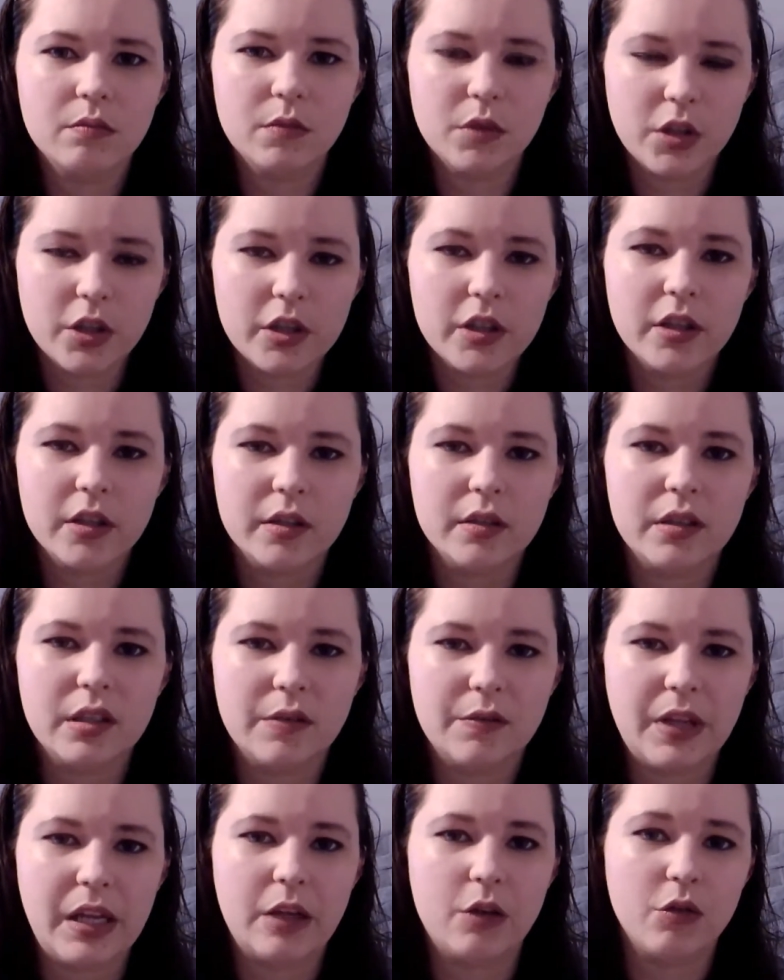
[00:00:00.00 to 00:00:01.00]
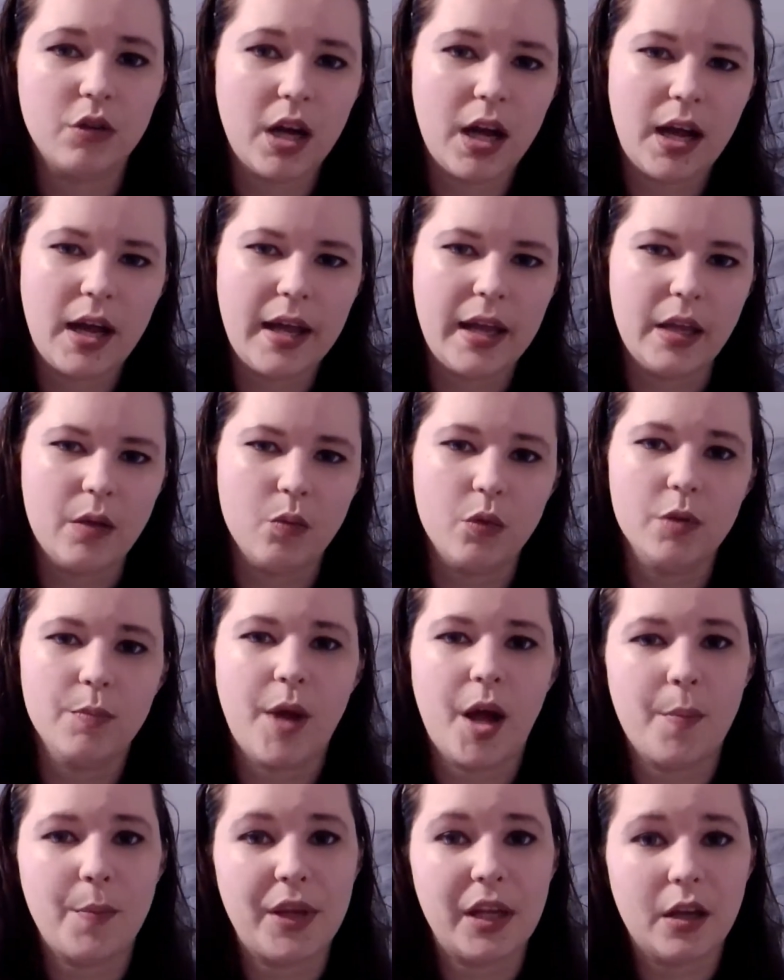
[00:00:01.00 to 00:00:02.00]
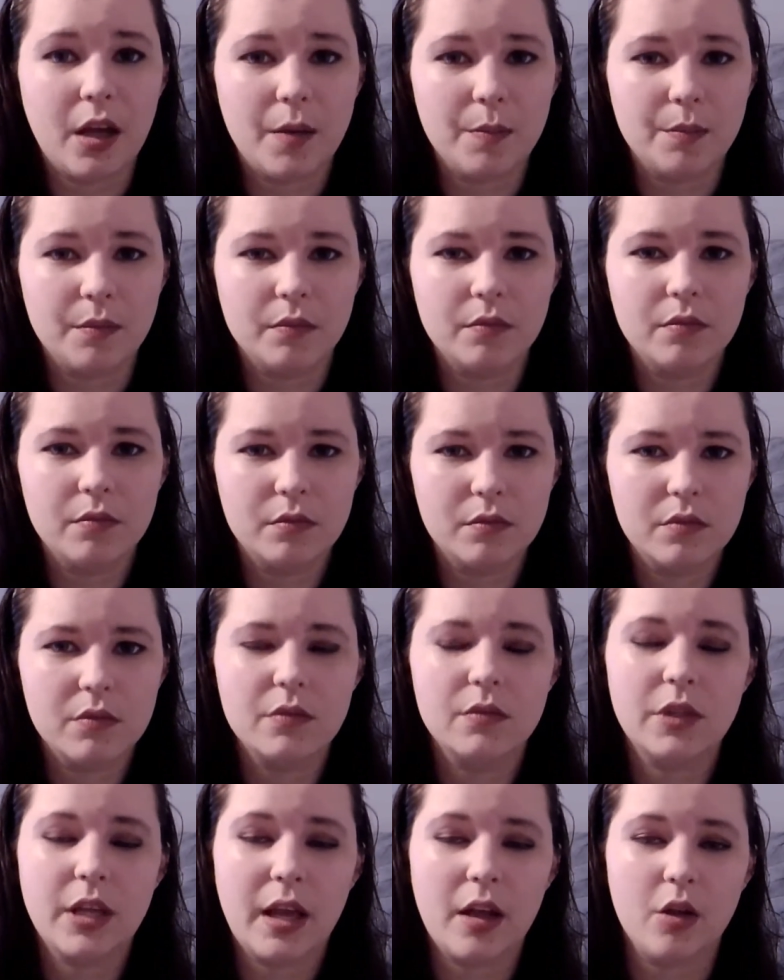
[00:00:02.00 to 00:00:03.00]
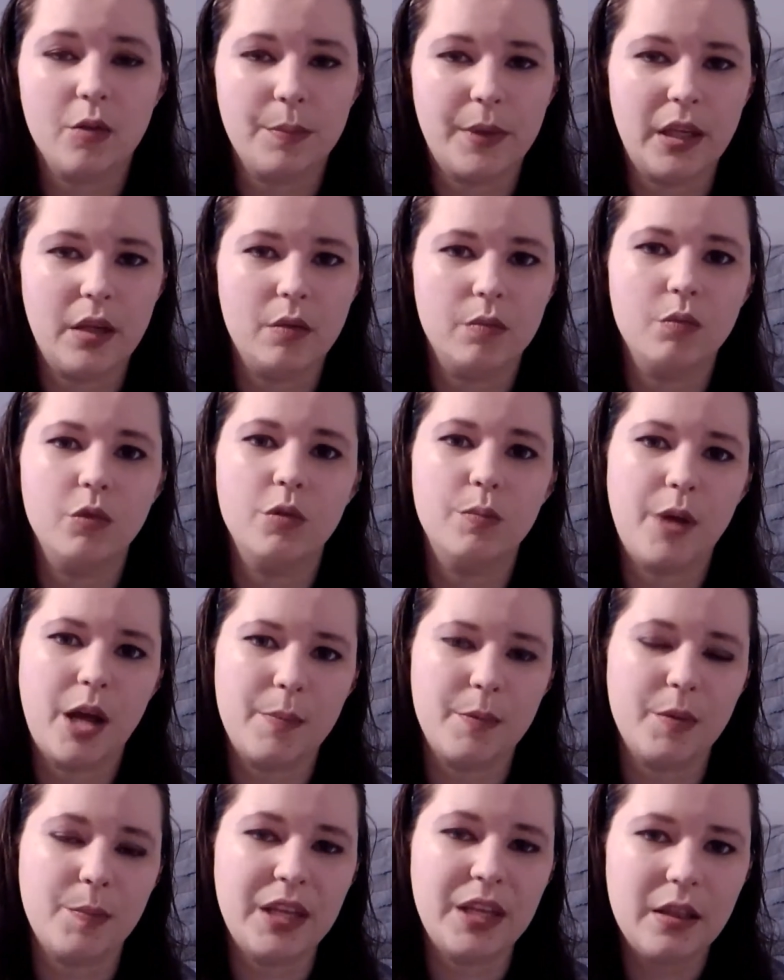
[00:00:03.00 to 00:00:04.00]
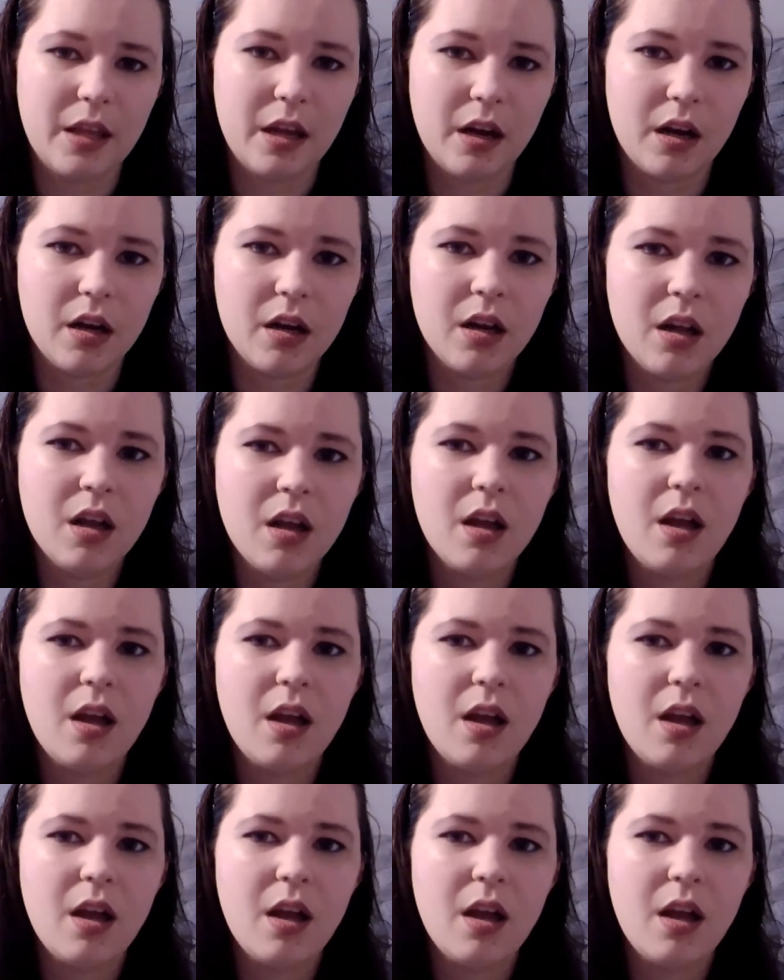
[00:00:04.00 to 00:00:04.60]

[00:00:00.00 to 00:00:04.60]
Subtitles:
learn, if they cry, will mommy come to help me? Will mommy be there?